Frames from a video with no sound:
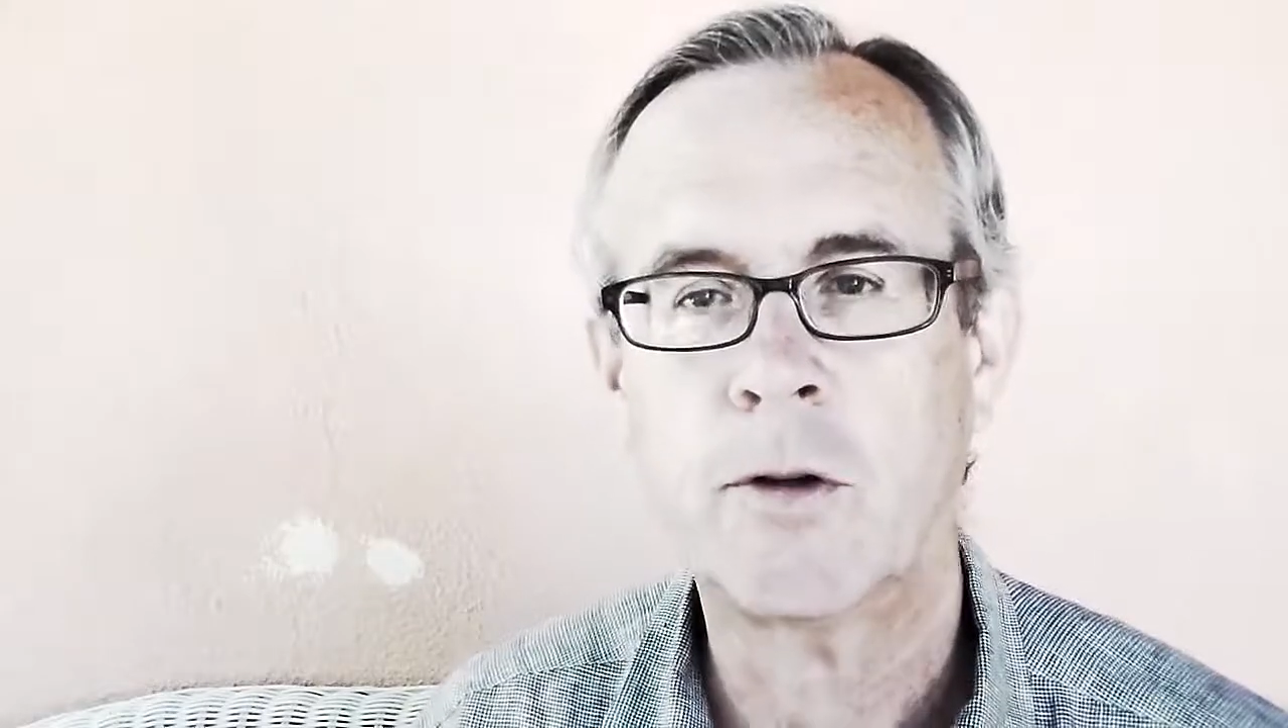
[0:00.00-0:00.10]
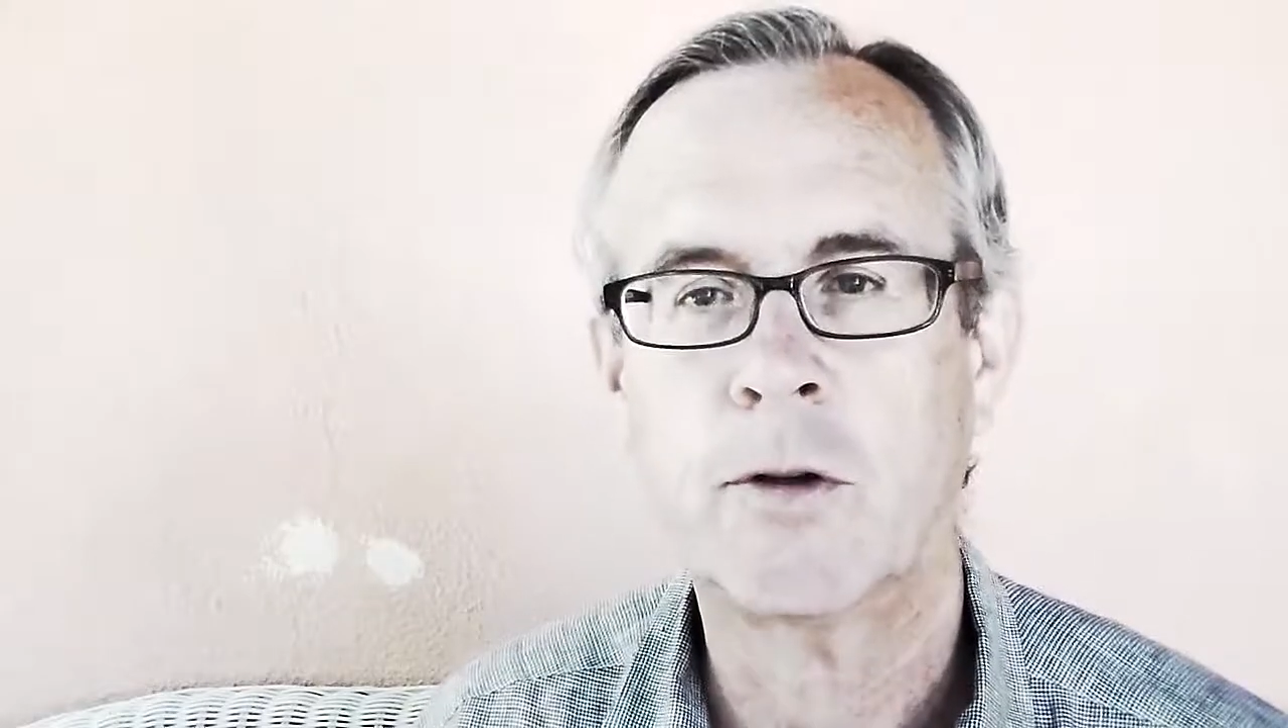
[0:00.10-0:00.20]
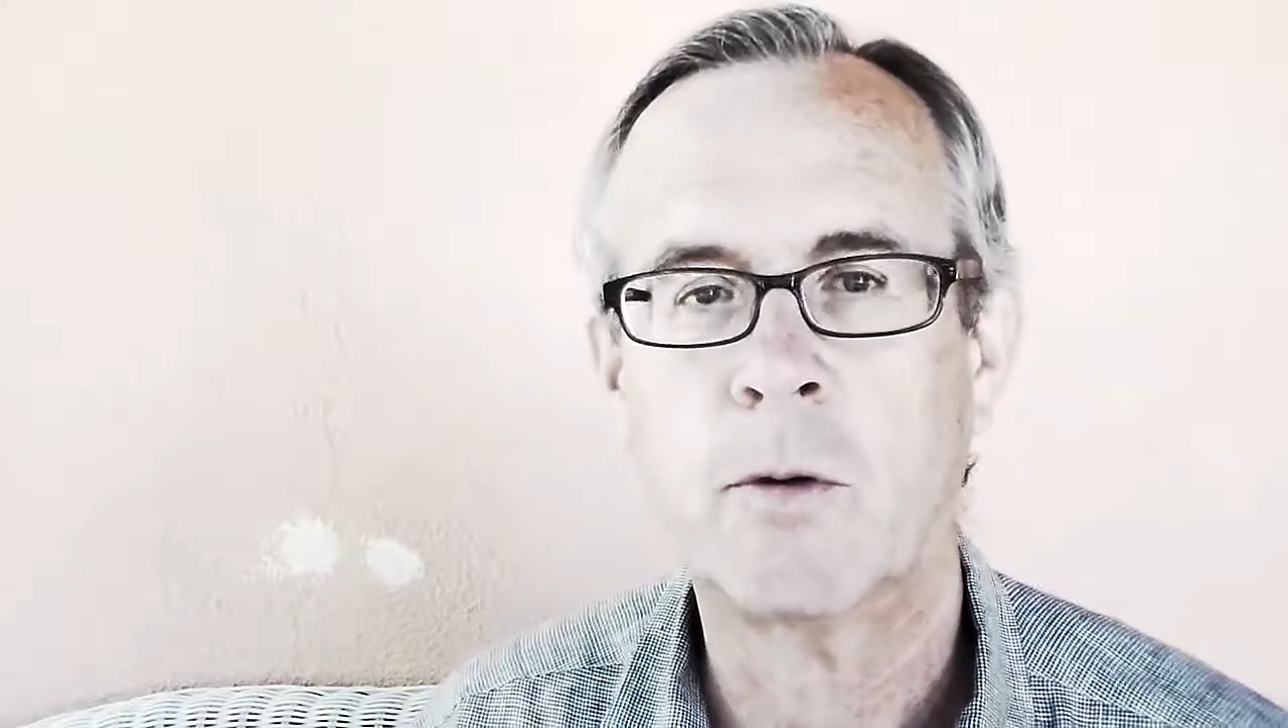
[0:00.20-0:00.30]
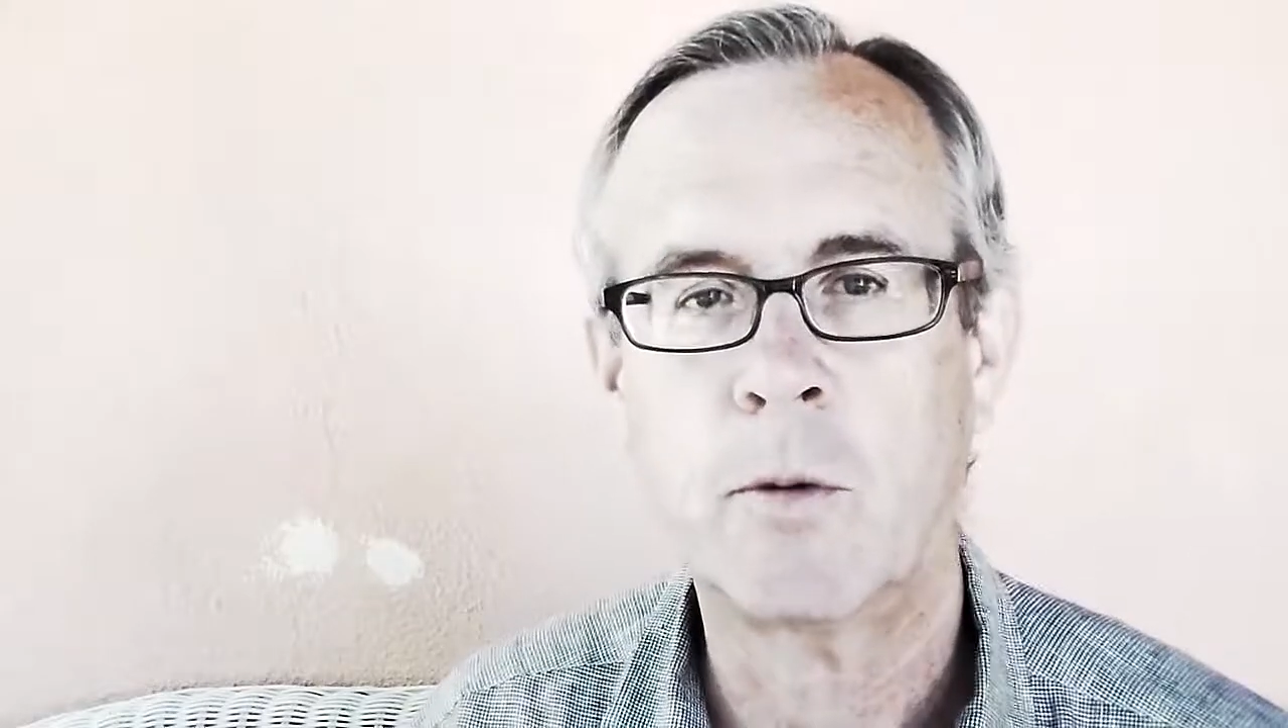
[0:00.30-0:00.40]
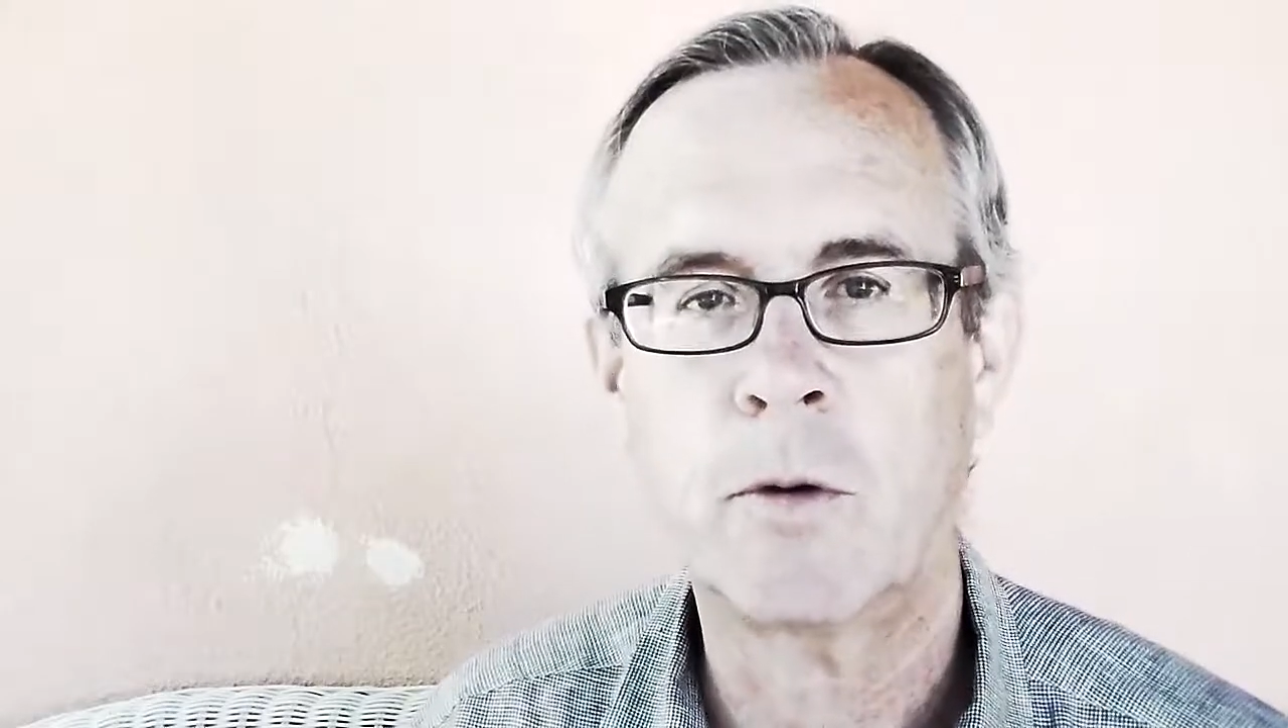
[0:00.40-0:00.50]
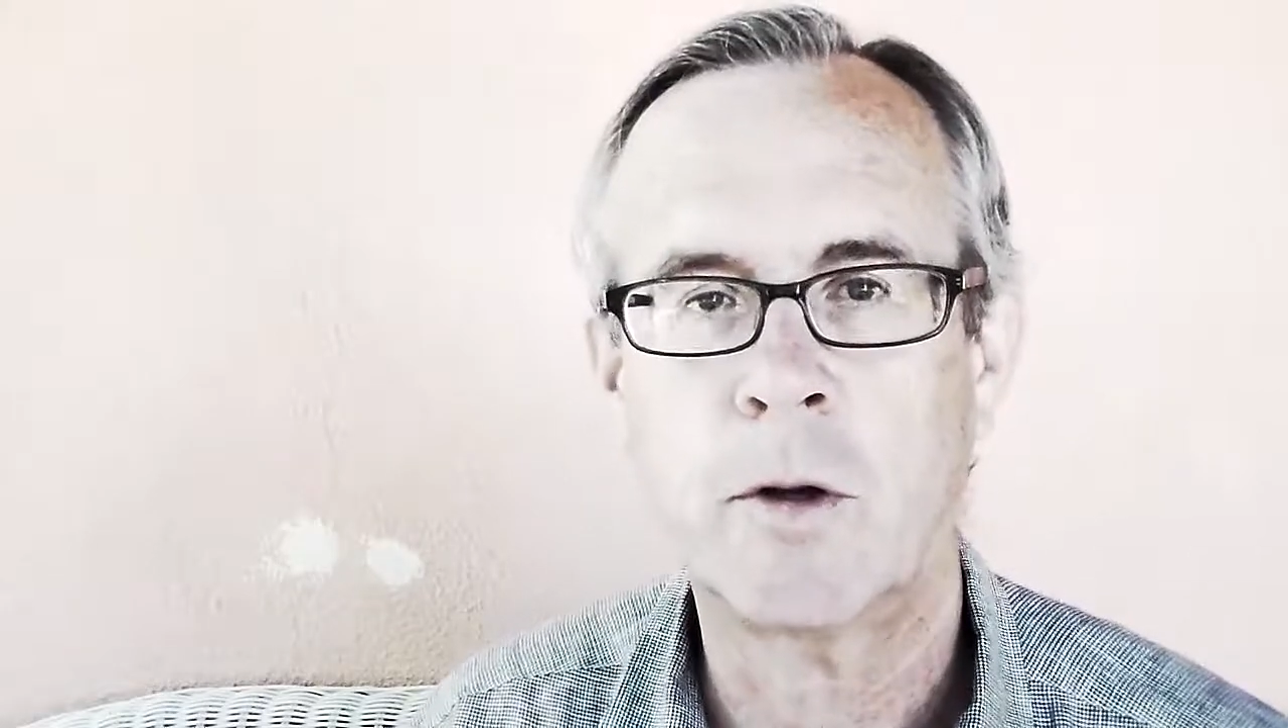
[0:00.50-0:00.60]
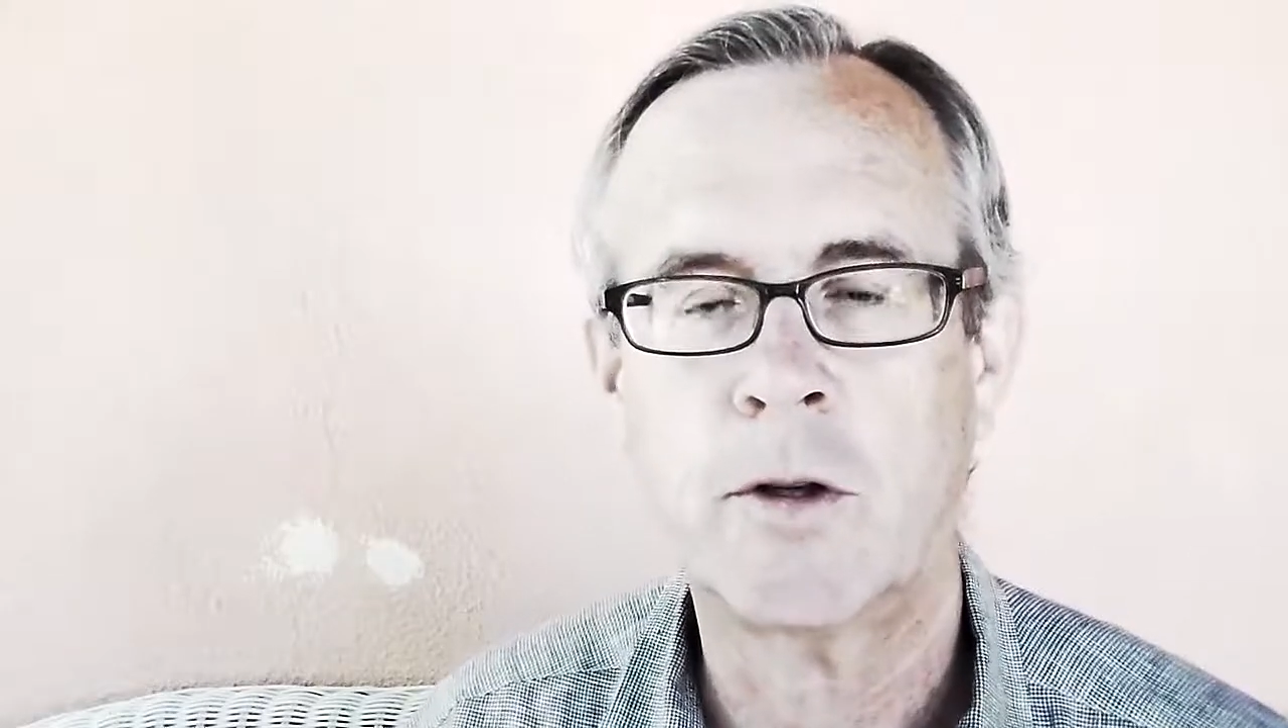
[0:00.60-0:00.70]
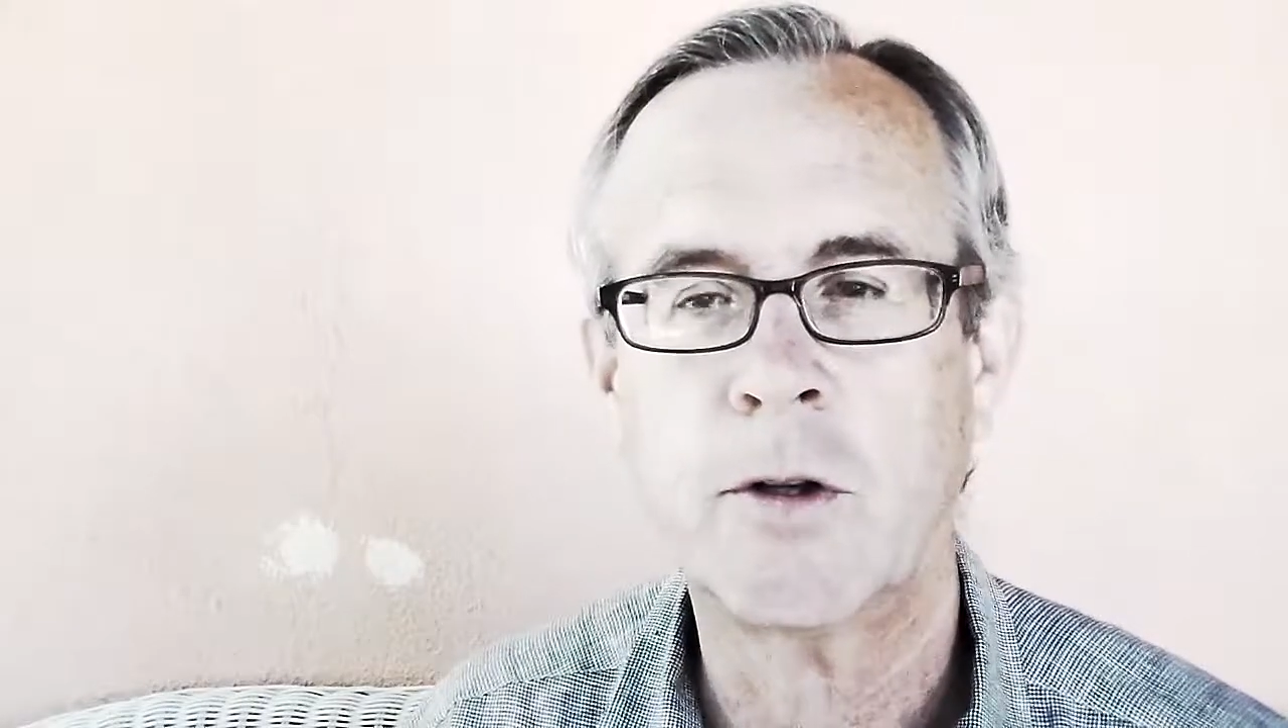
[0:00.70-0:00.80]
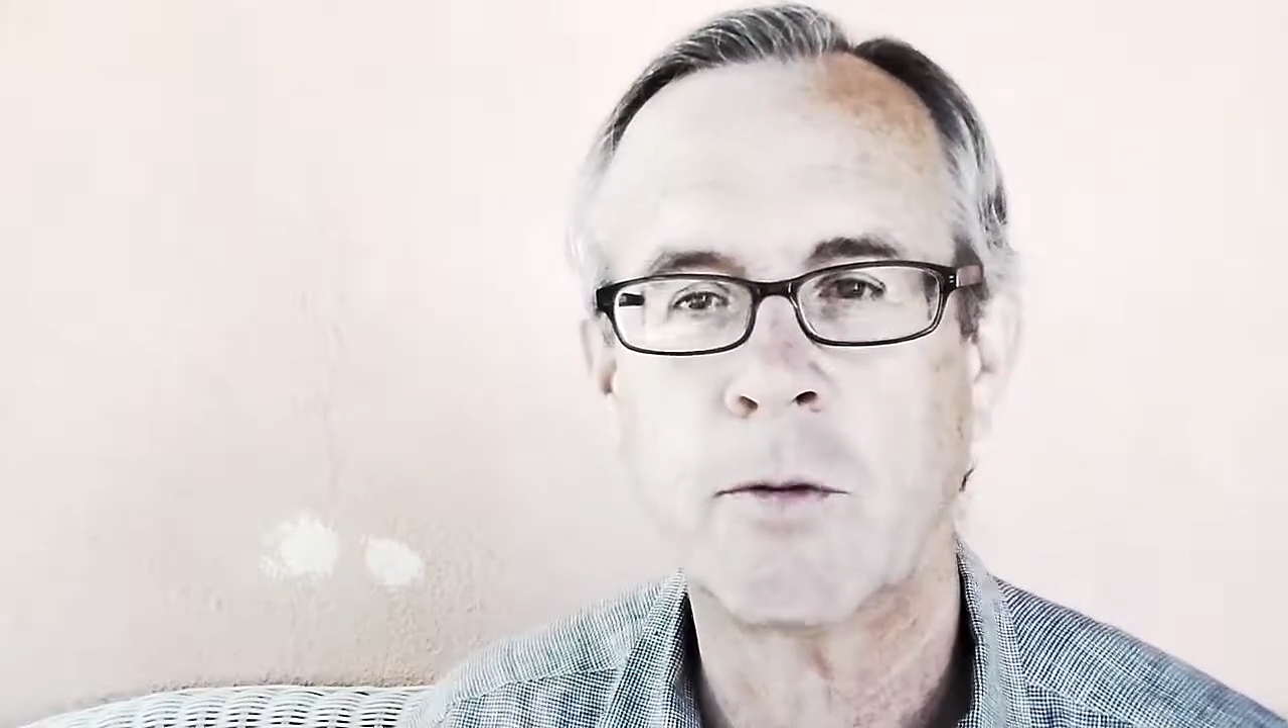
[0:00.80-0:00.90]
This